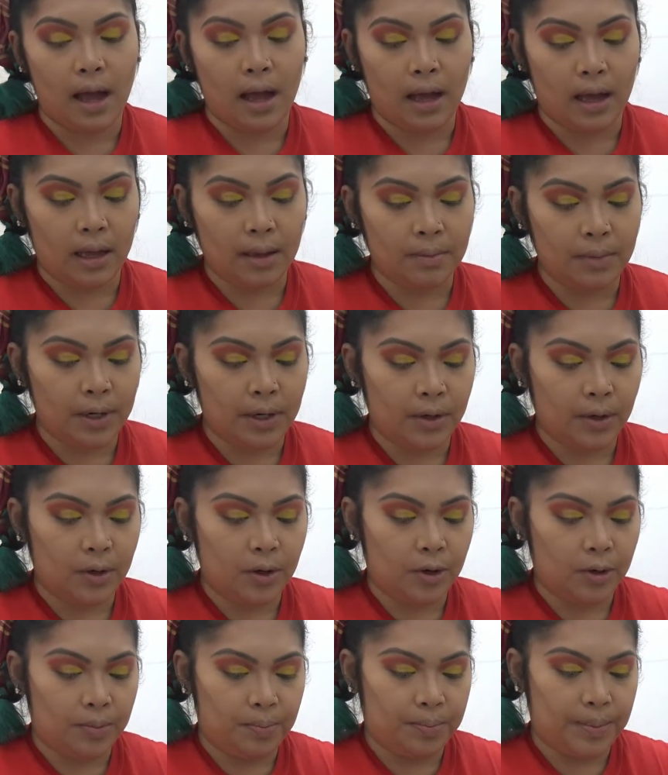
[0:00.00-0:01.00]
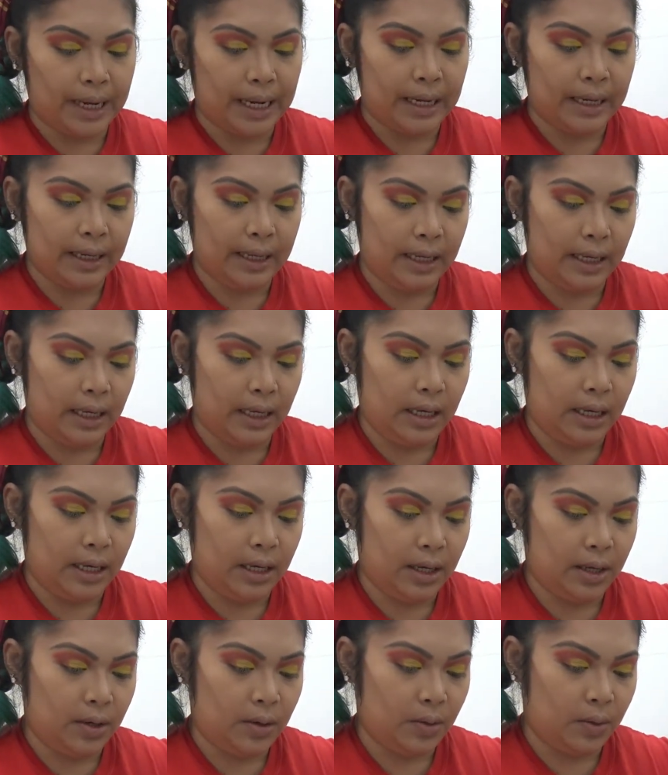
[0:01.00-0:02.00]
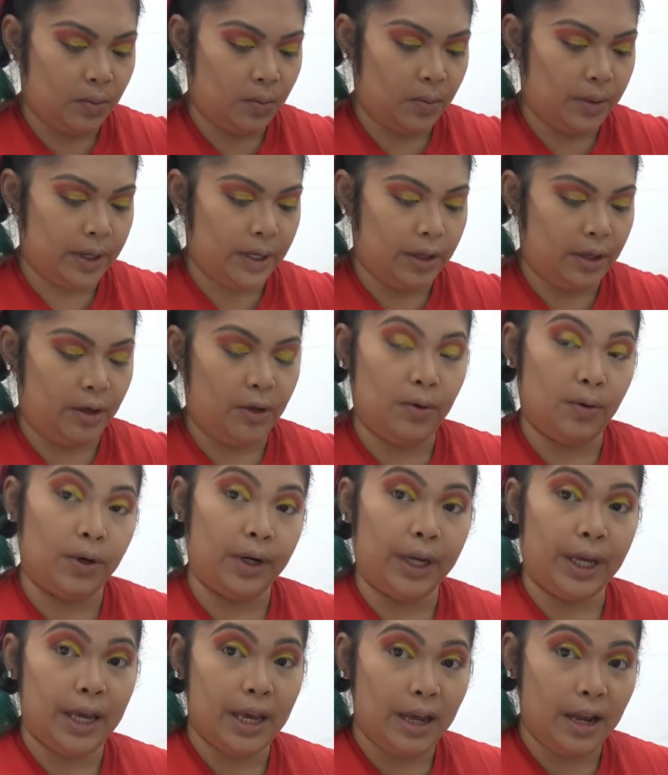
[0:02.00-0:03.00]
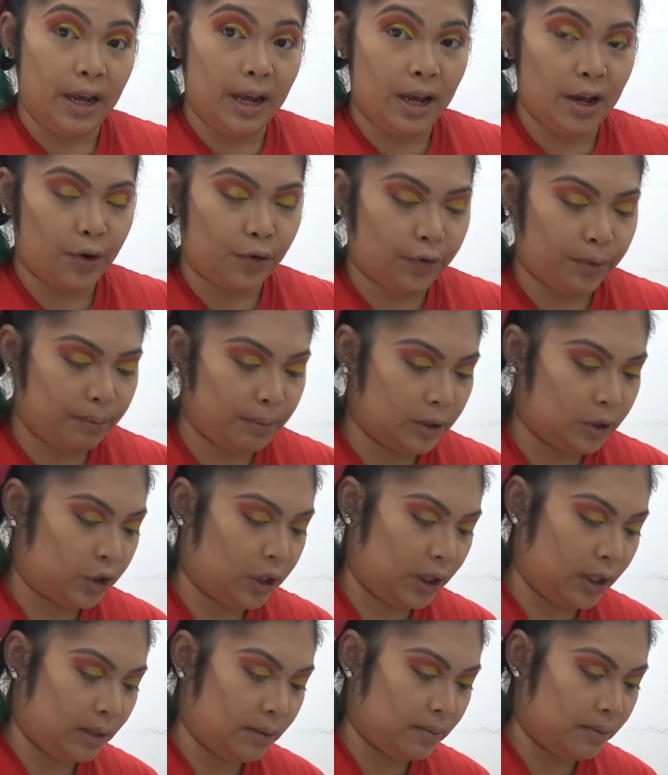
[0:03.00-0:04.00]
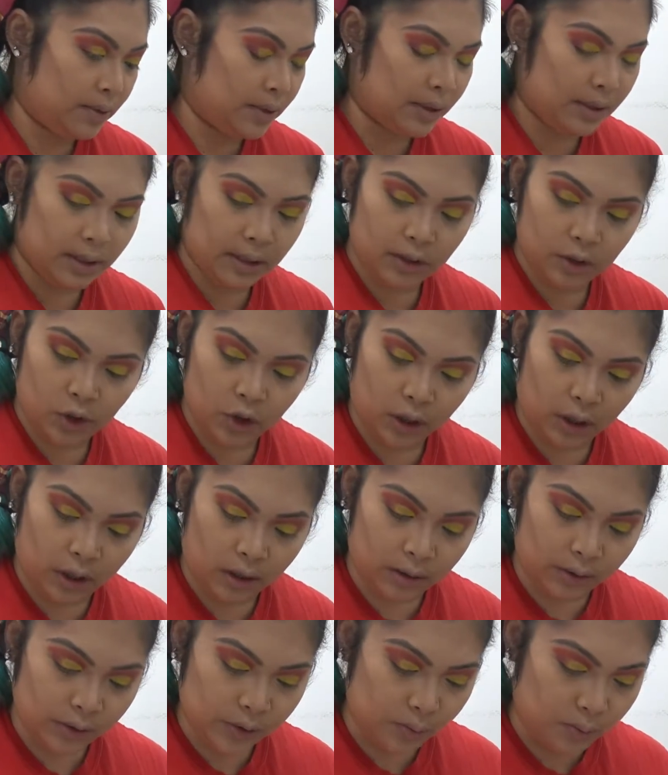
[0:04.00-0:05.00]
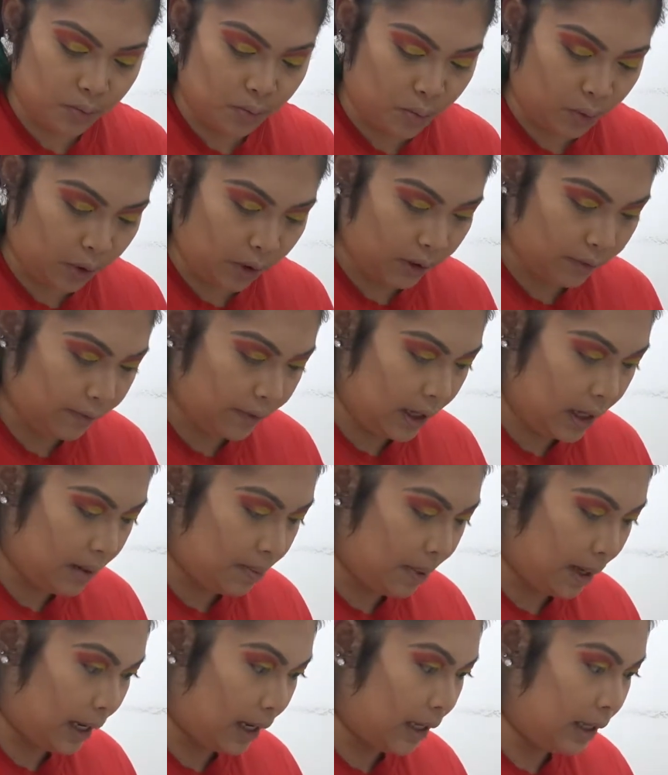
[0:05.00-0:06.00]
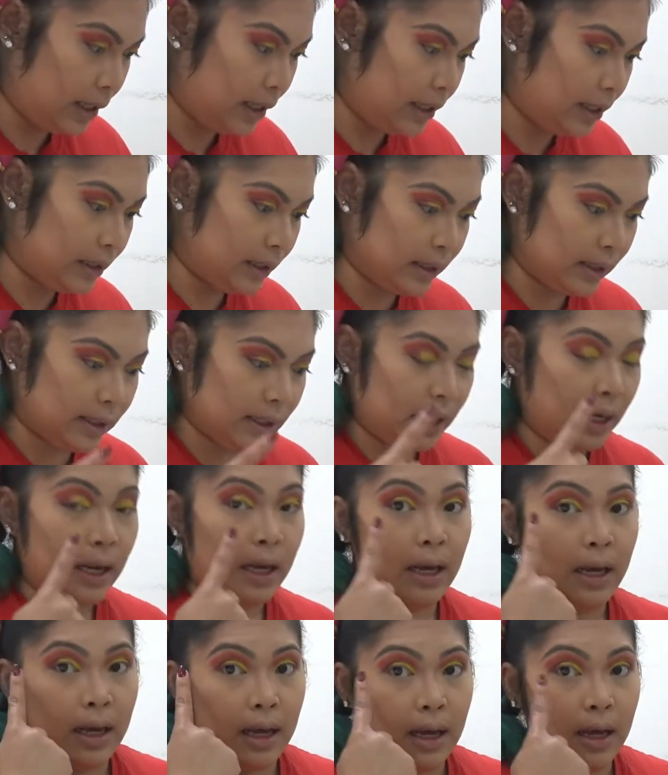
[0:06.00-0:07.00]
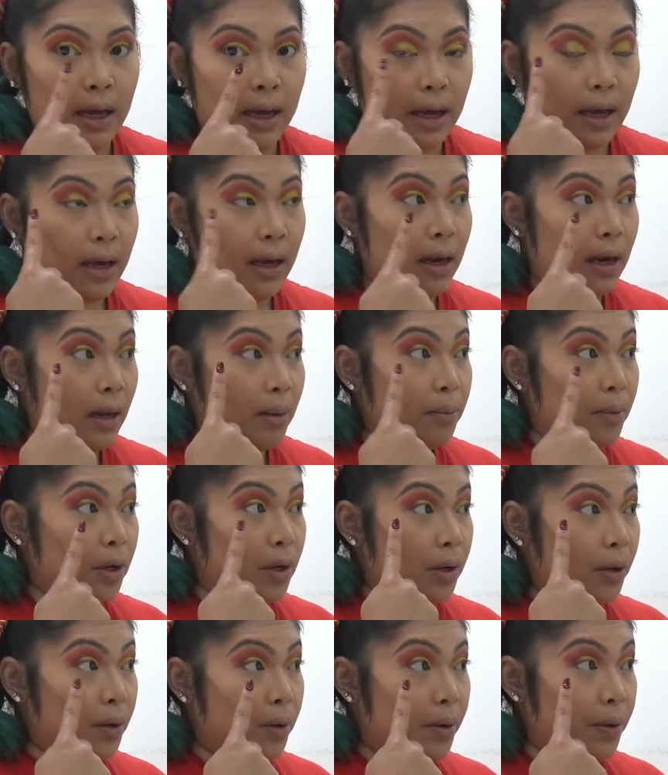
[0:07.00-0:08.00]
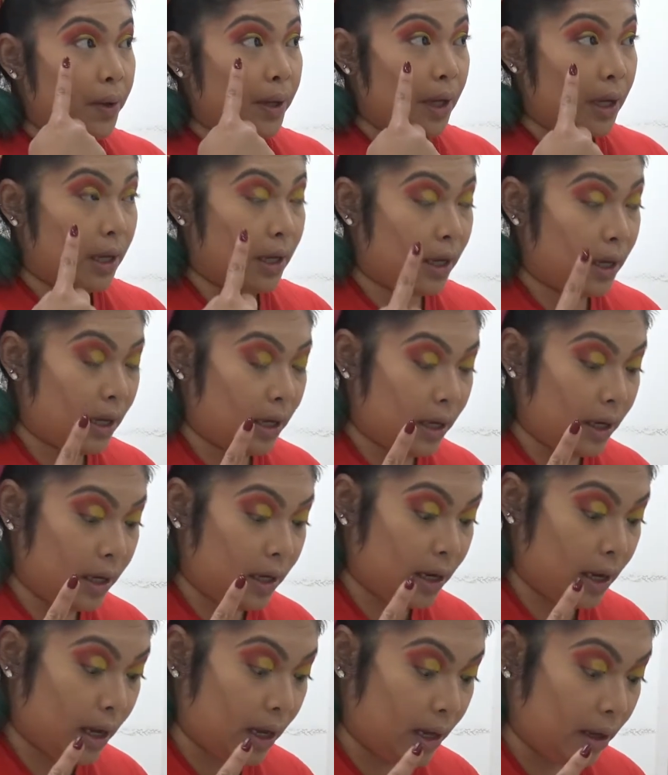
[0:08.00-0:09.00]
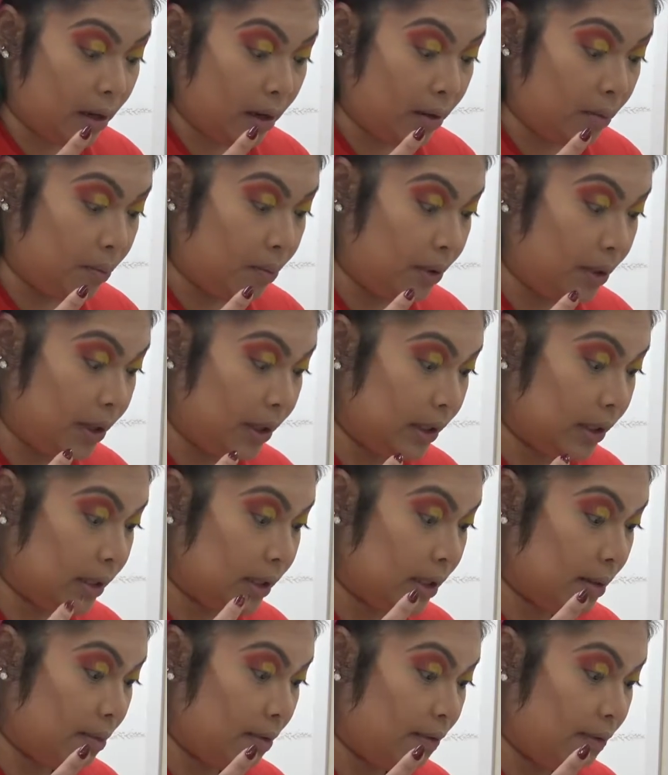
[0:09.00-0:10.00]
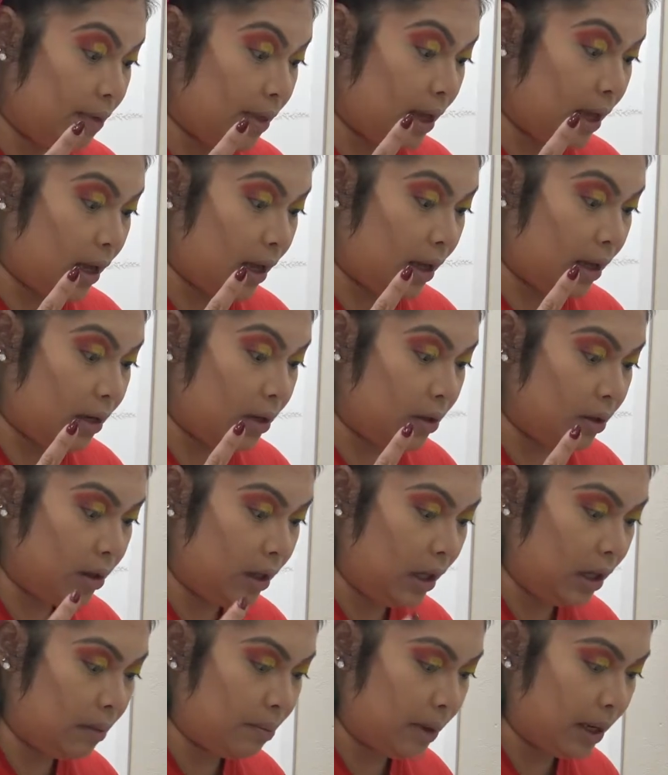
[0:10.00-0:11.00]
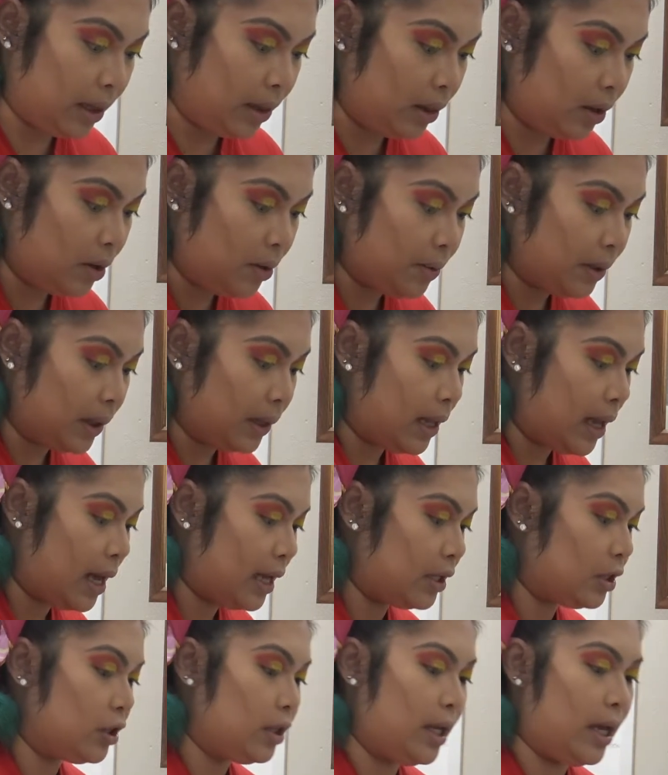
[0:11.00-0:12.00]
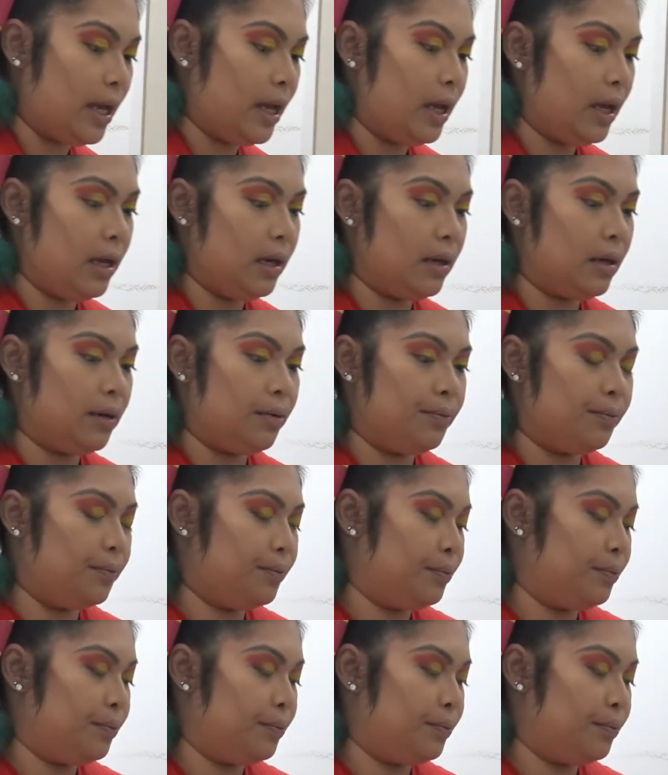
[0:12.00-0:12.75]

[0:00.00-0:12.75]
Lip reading: I'm going to go back in with You're Kidding from the James Charles Morphe palette. And I'm going to go ahead and put some of that underneath my lower lash line.